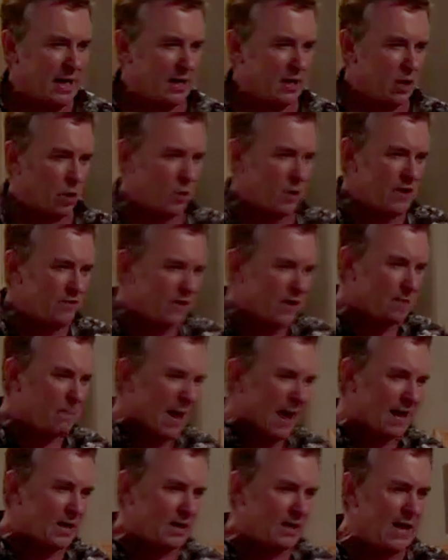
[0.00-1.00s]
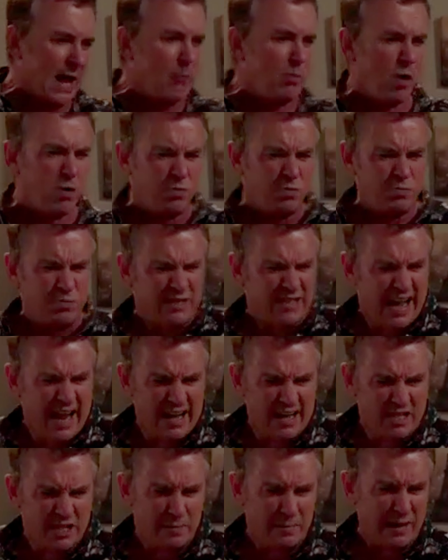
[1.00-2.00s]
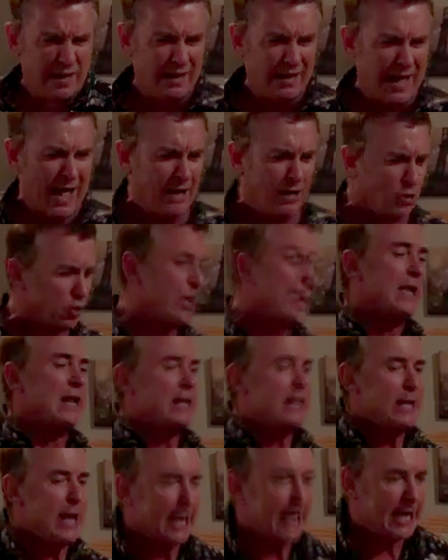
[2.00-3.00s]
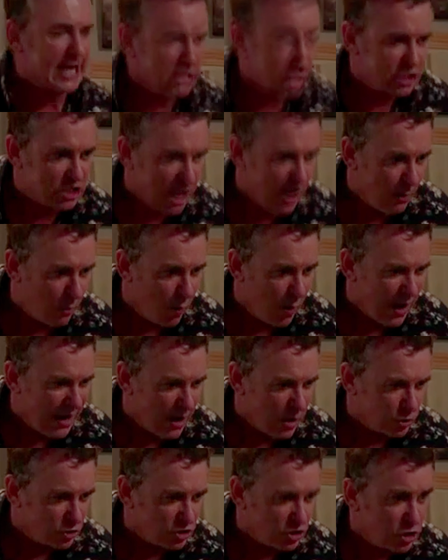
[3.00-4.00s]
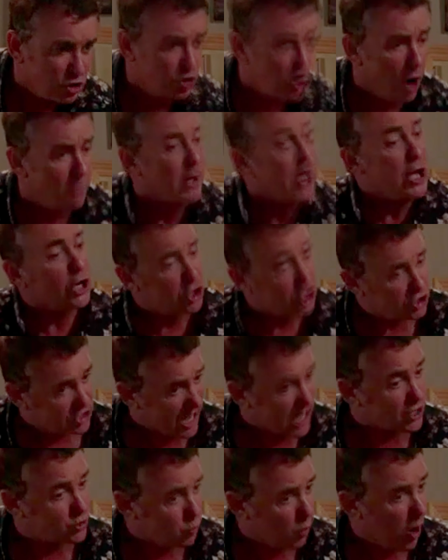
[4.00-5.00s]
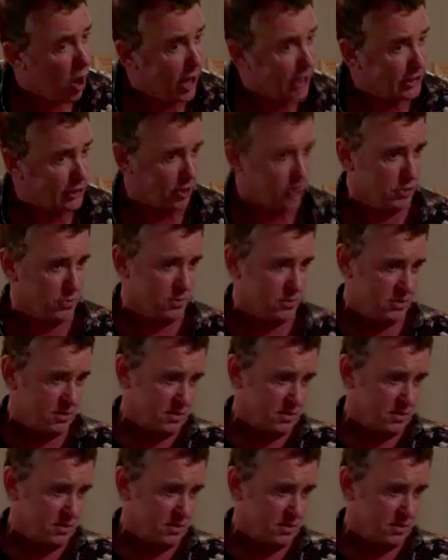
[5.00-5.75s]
Back in the Queen Vic, back in the day when I was pretending to be a landlord, nicking someone else's job, because that's what I do.